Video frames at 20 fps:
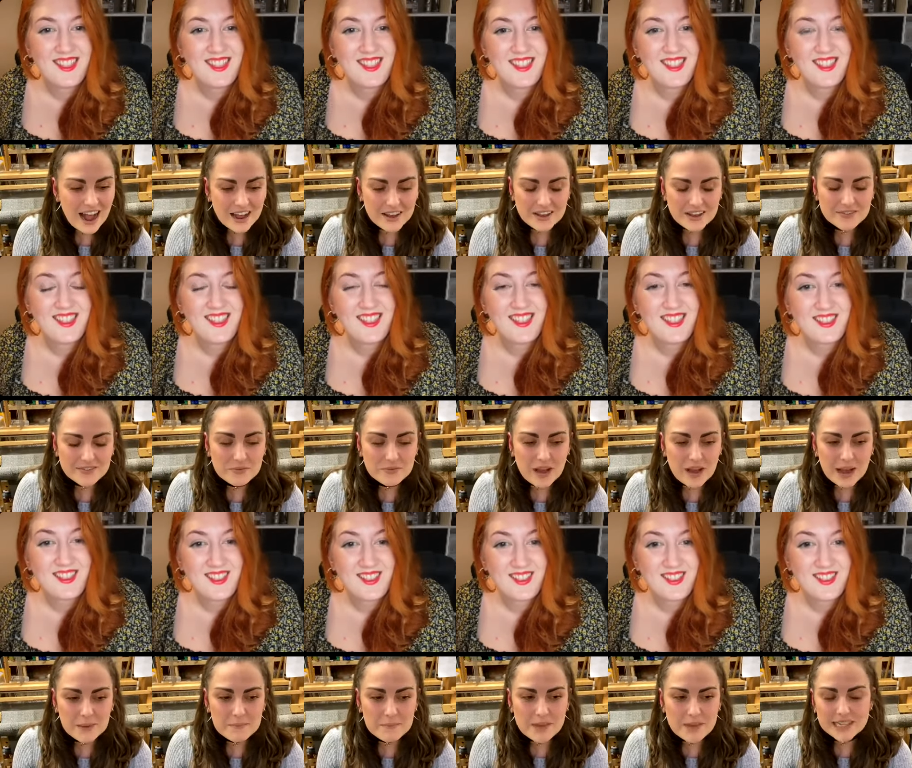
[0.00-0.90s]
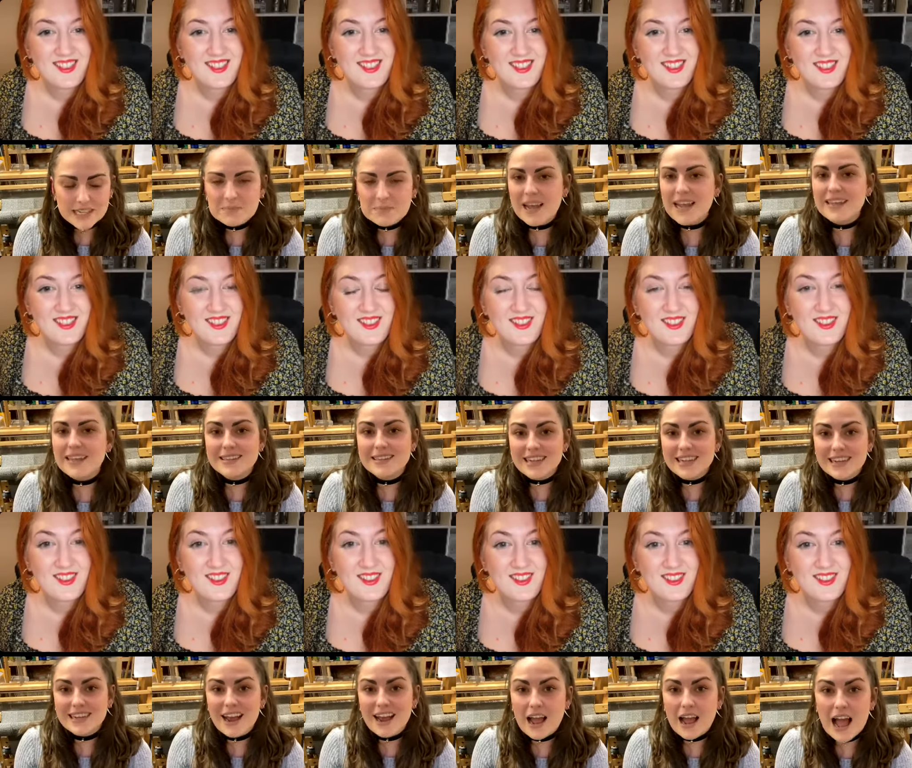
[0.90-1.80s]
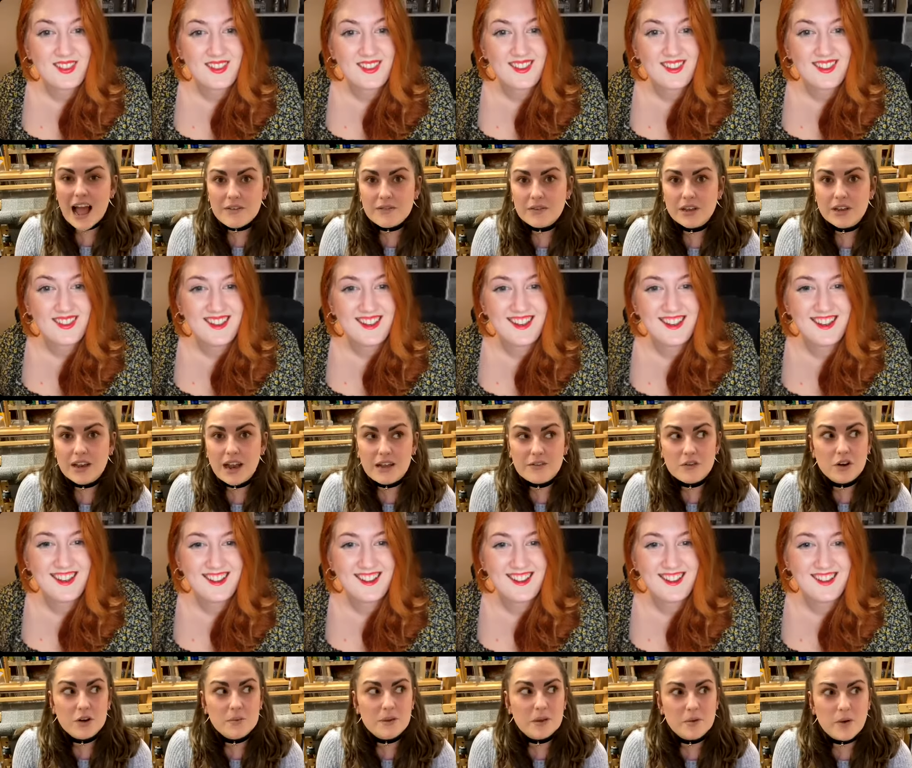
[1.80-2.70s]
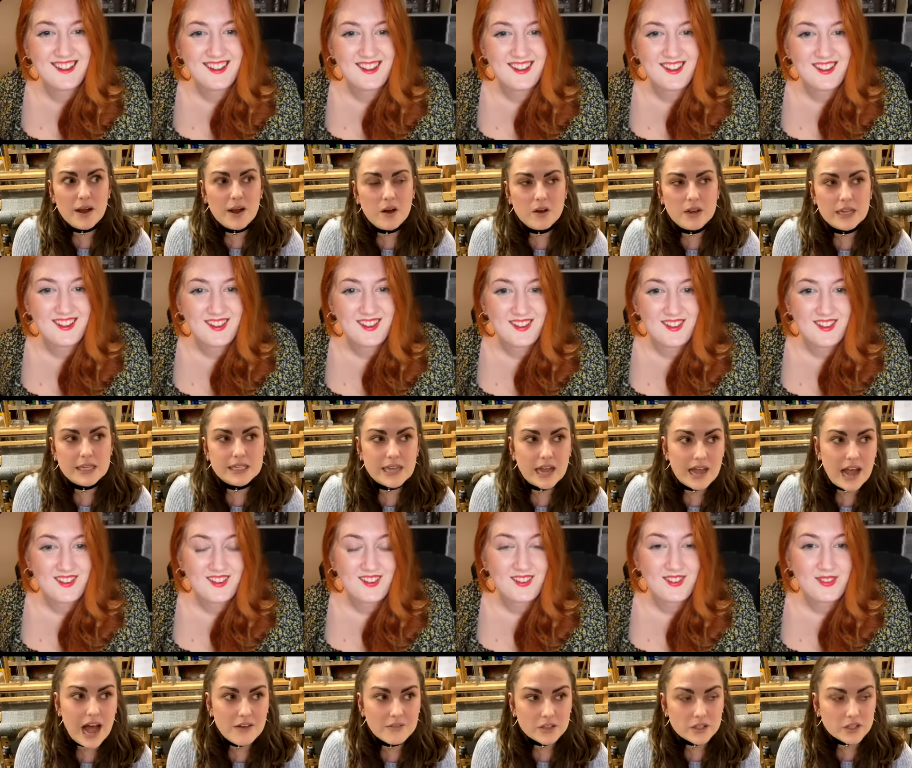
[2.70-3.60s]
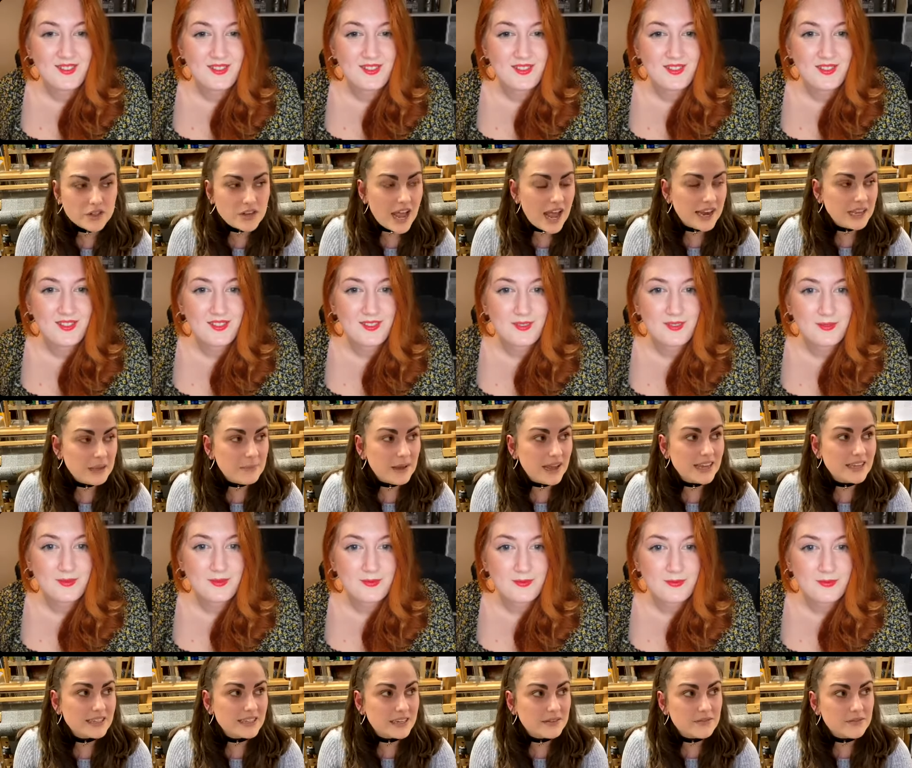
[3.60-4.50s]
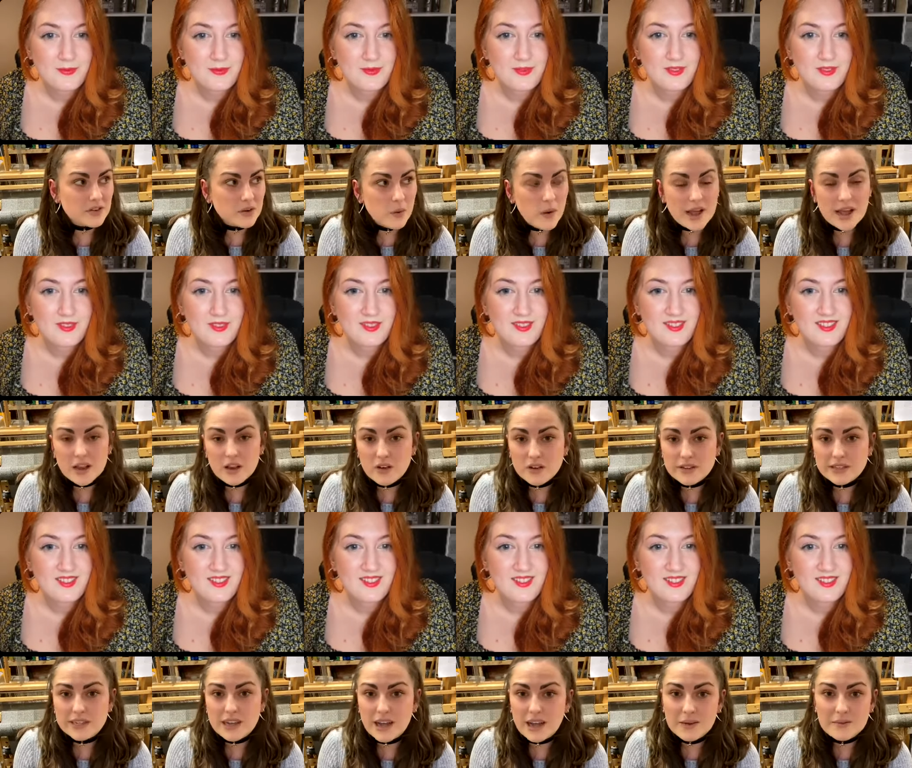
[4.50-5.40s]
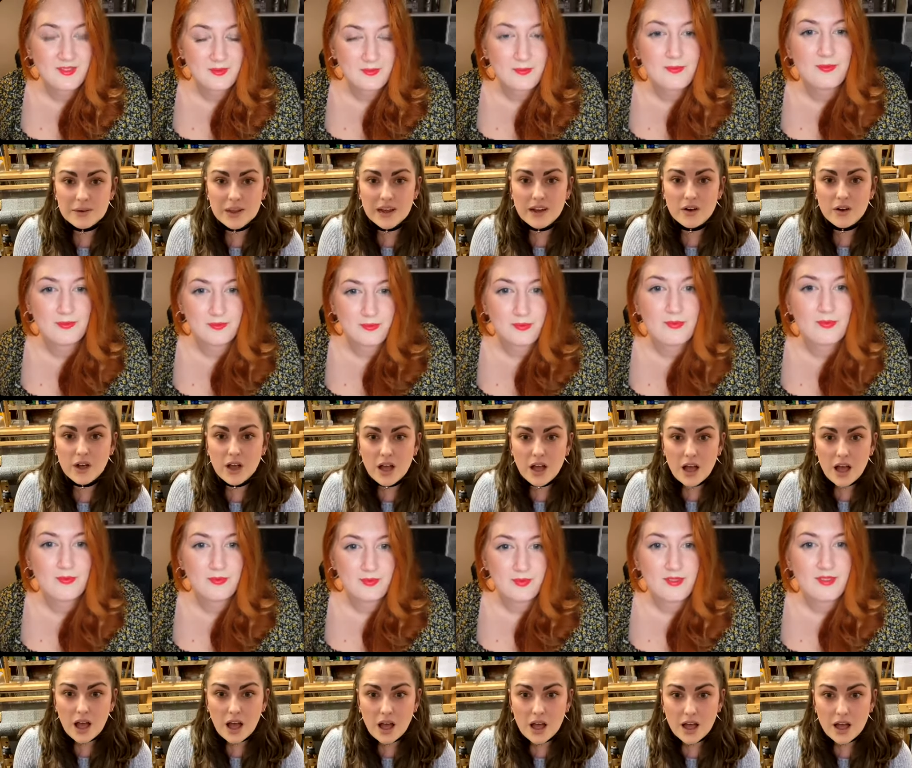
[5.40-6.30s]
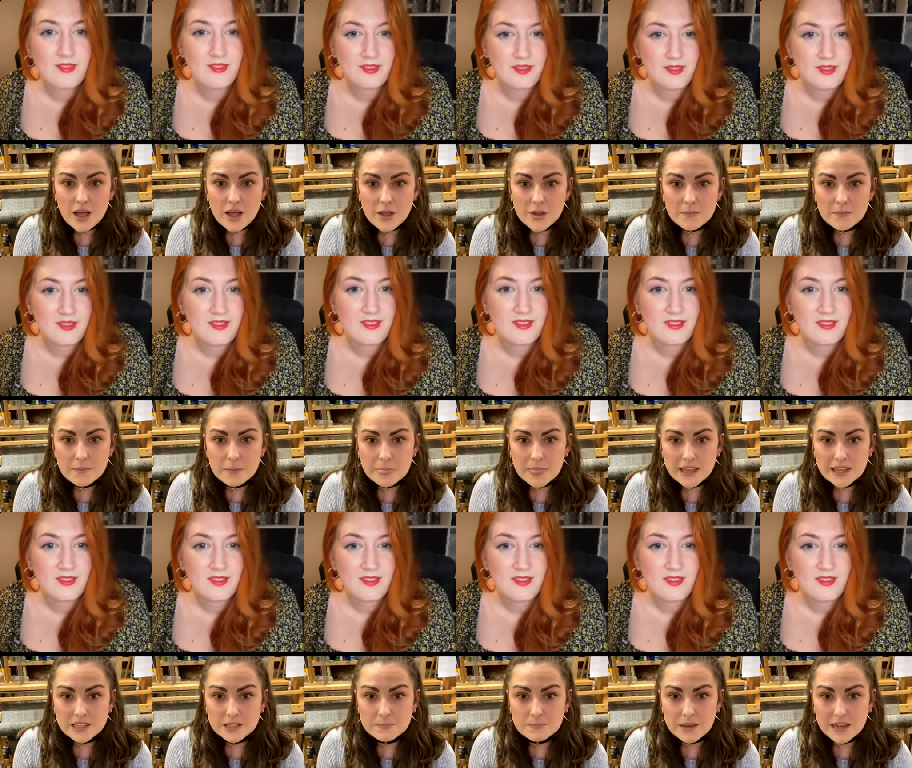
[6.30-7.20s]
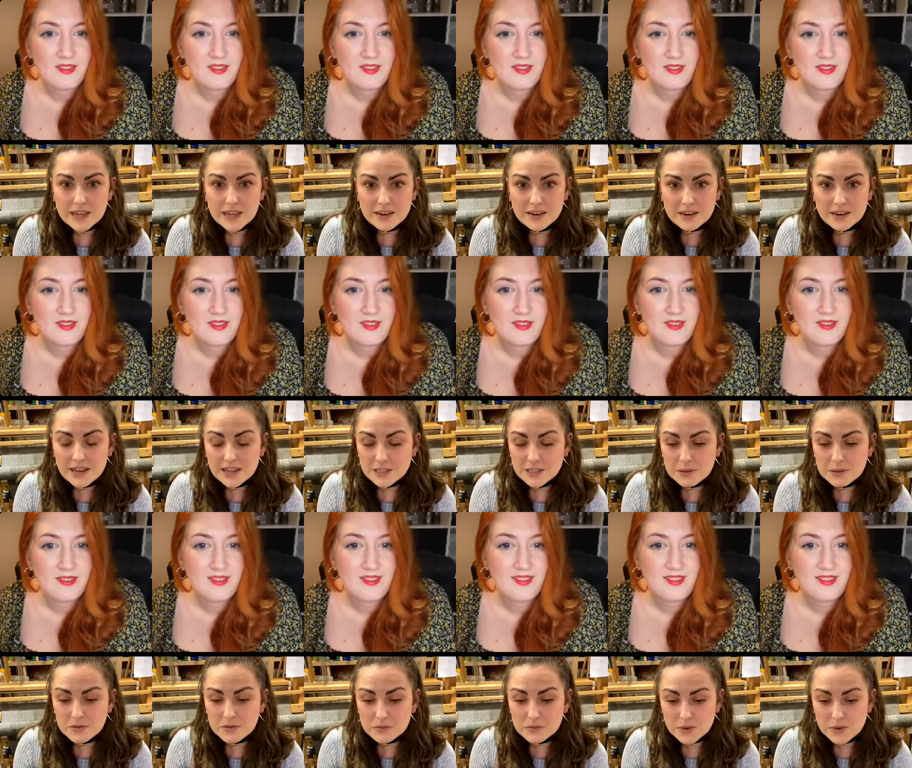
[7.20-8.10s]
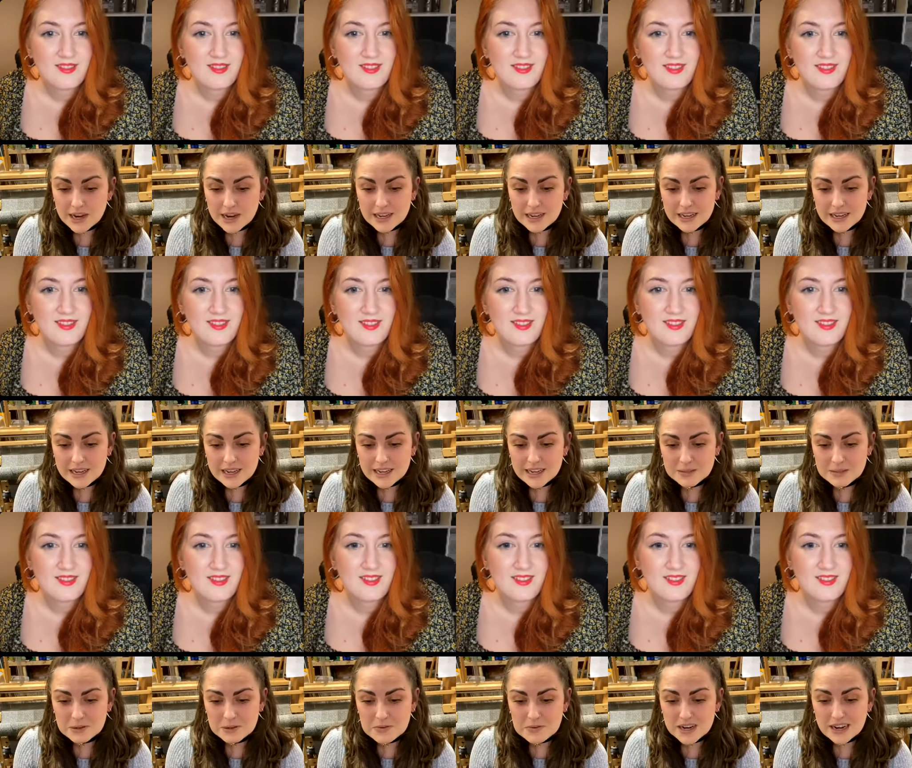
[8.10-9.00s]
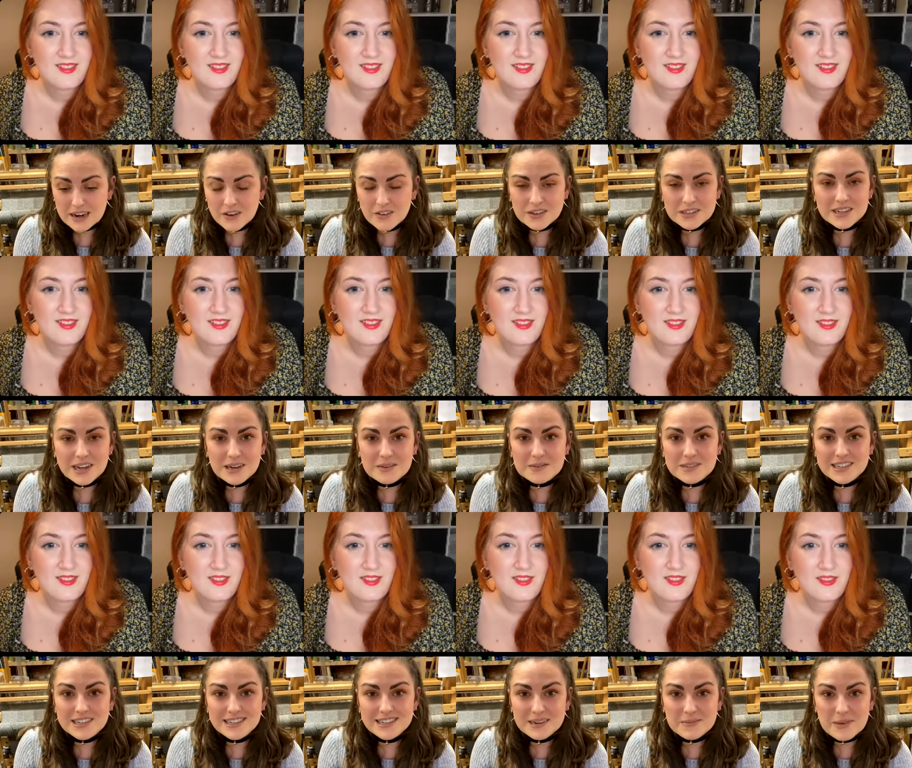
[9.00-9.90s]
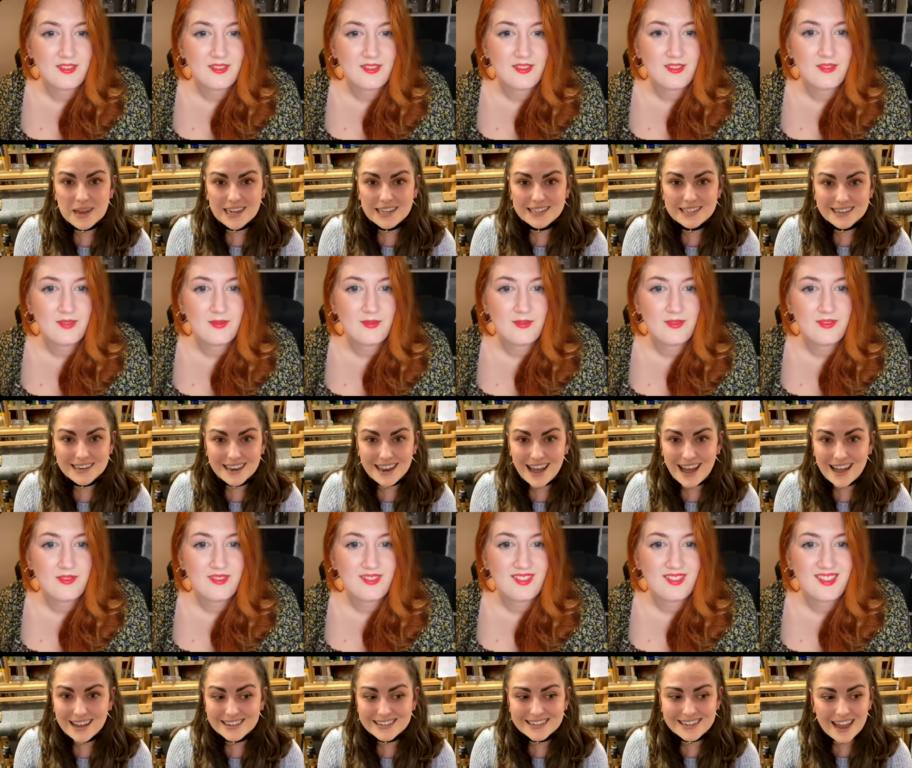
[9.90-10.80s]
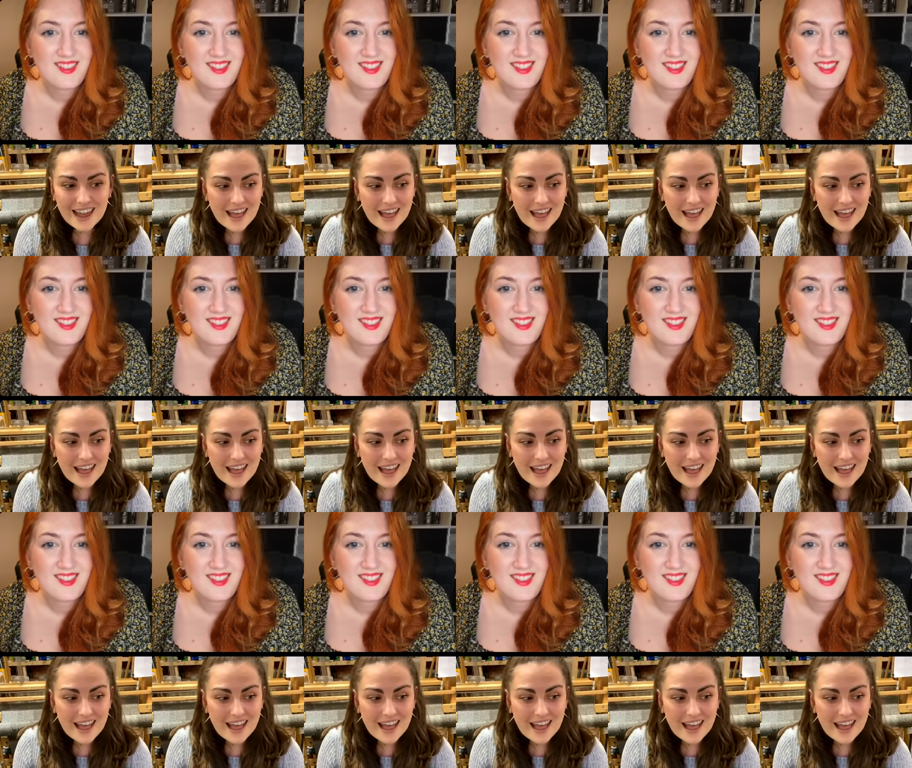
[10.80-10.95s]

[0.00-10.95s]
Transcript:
Speaker 1: I, I miss painting. I haven't. I've got to be quite honest. I haven't done any painting for quite a long time now. Um, it's been it's been a really it's been a really long time since I painted last.